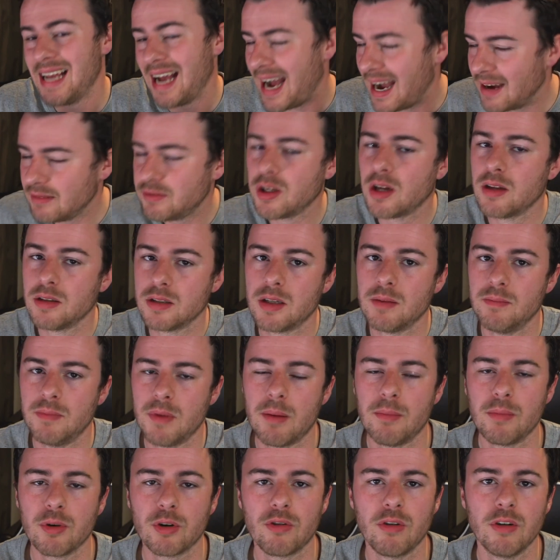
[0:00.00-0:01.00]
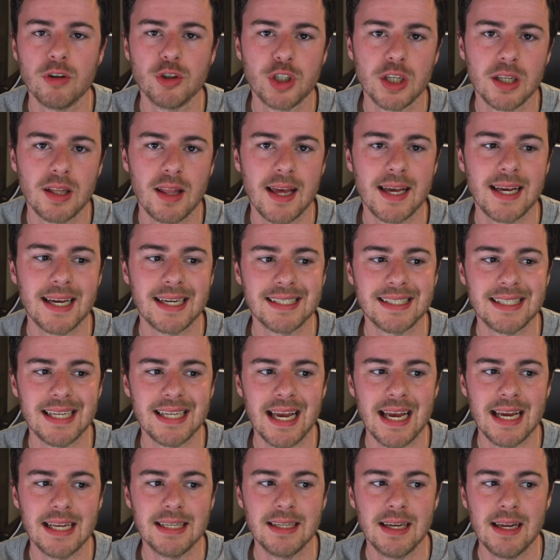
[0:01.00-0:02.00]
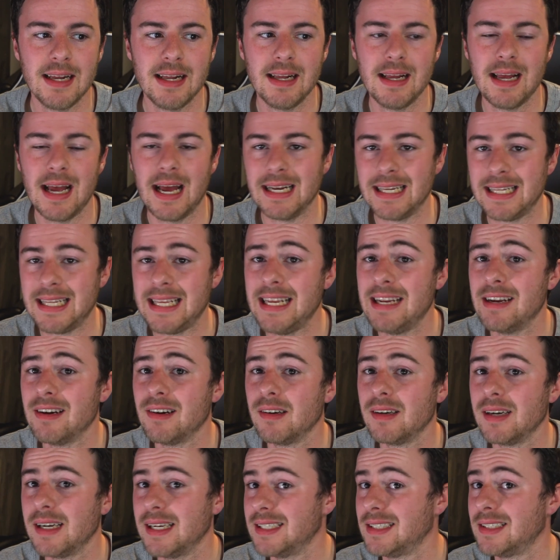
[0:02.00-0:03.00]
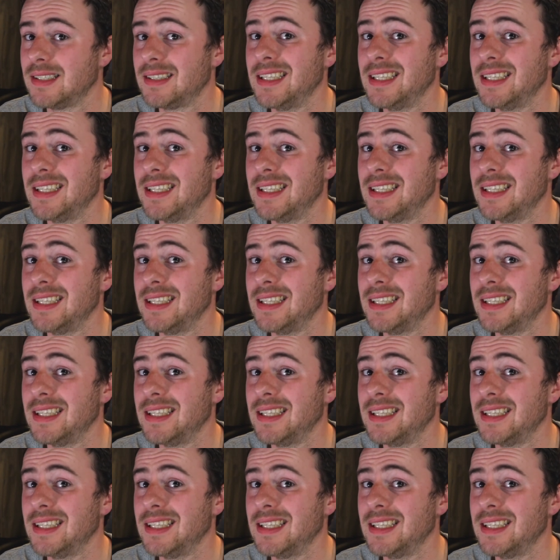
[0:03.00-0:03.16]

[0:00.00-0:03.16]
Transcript: I've done some number crunching like I said, and here is the